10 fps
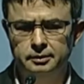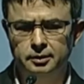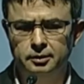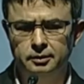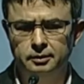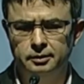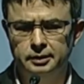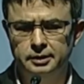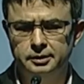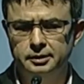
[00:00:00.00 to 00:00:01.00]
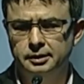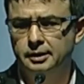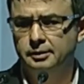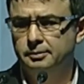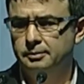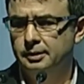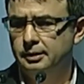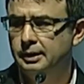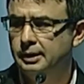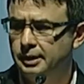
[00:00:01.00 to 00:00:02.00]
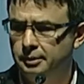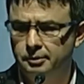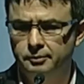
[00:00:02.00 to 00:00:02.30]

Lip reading: highlight, I guess, another area